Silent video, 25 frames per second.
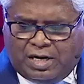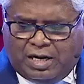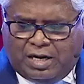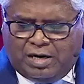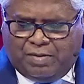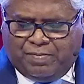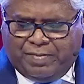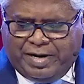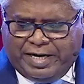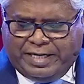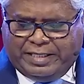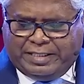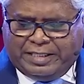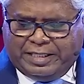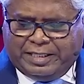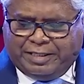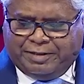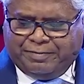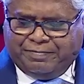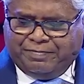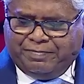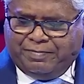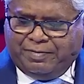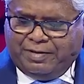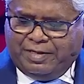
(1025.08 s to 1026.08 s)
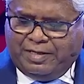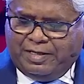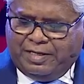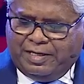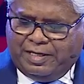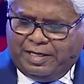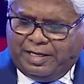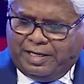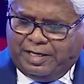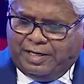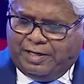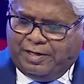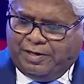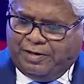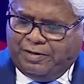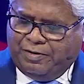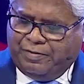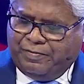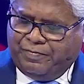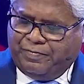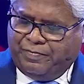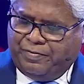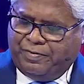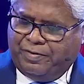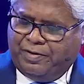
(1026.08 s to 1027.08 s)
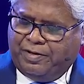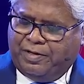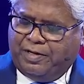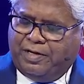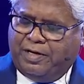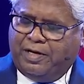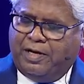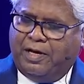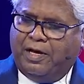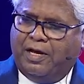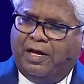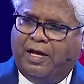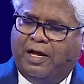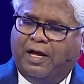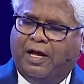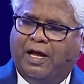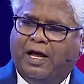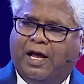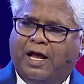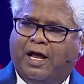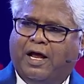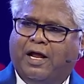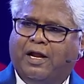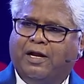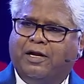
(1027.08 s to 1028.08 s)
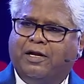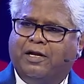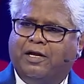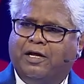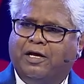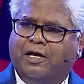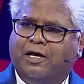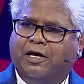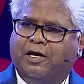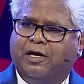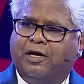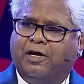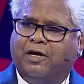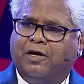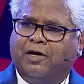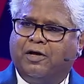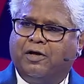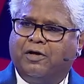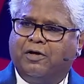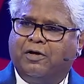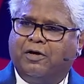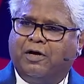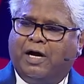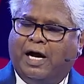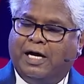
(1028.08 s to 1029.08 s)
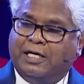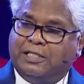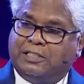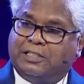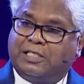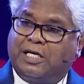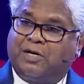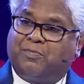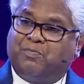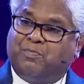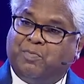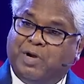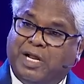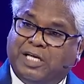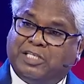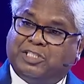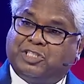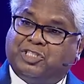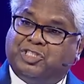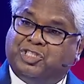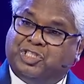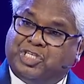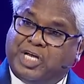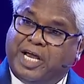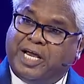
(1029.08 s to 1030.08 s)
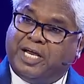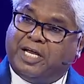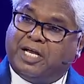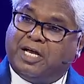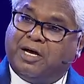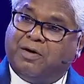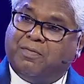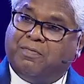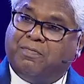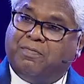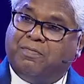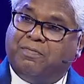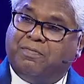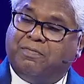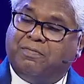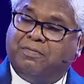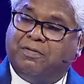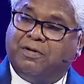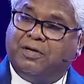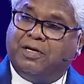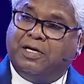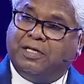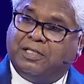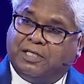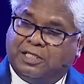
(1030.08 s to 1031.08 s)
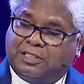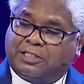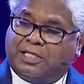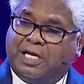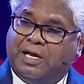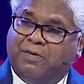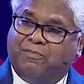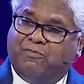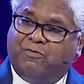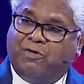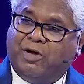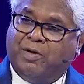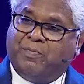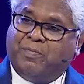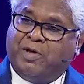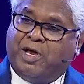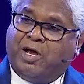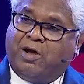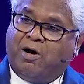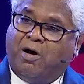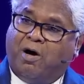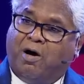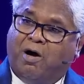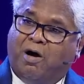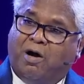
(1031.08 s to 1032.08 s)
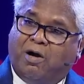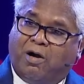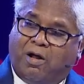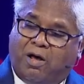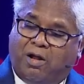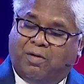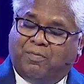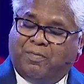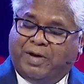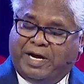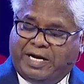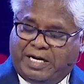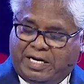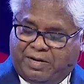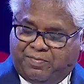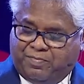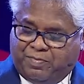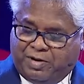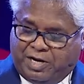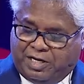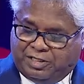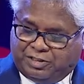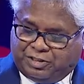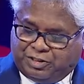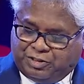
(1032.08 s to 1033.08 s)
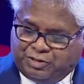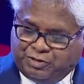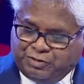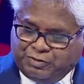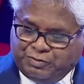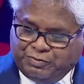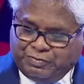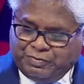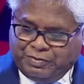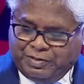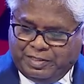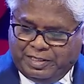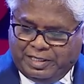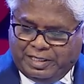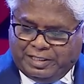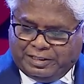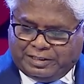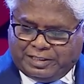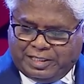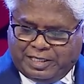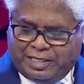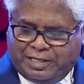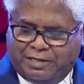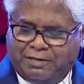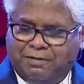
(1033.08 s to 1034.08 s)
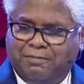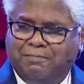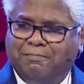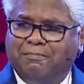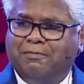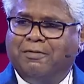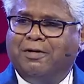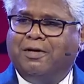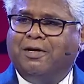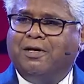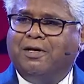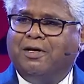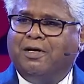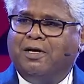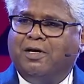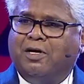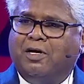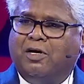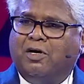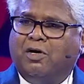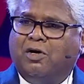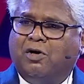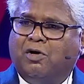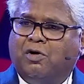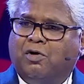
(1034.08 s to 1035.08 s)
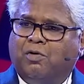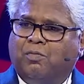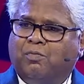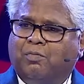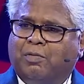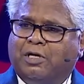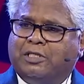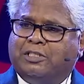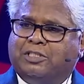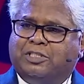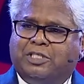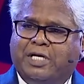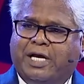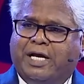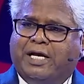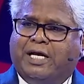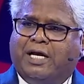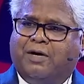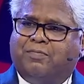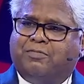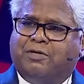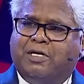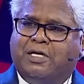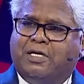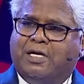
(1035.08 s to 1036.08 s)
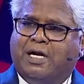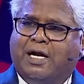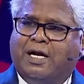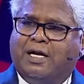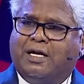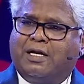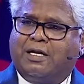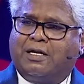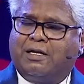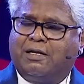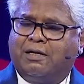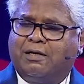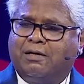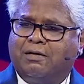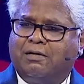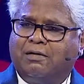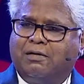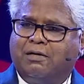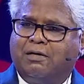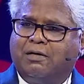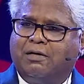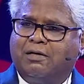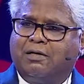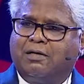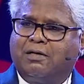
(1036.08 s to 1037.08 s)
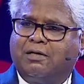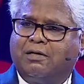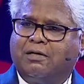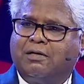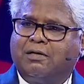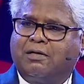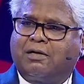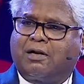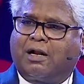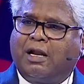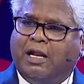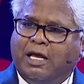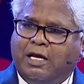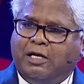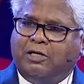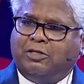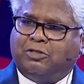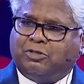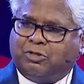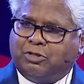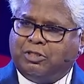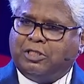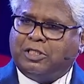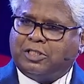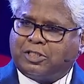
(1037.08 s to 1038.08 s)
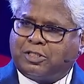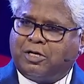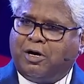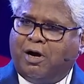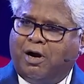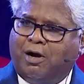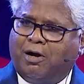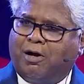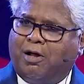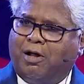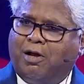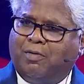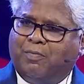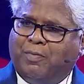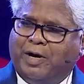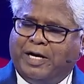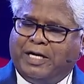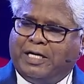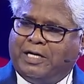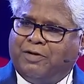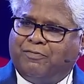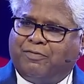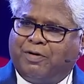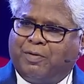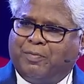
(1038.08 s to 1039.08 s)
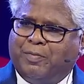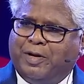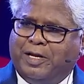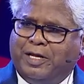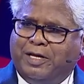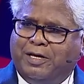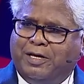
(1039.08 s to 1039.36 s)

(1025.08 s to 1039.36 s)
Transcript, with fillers: Almighty, you know. And uh, Isaac blessed Jacob in the same way. May God Almighty bless you, he said. But Jacob did not cling to this God Almighty for many